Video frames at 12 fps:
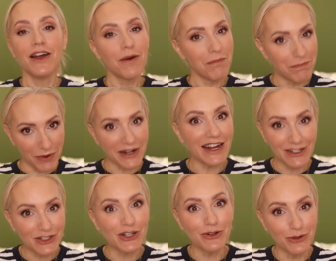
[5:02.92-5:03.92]
but I
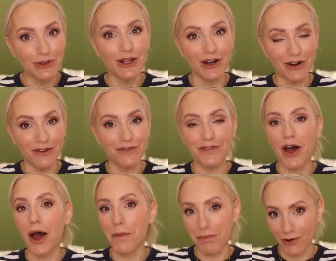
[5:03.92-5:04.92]
do love
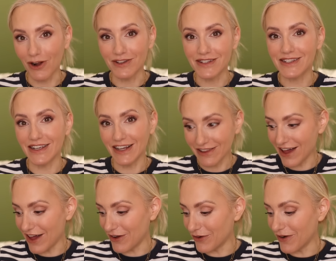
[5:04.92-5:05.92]
a bronzy
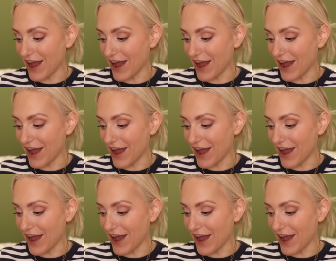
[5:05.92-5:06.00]
glow.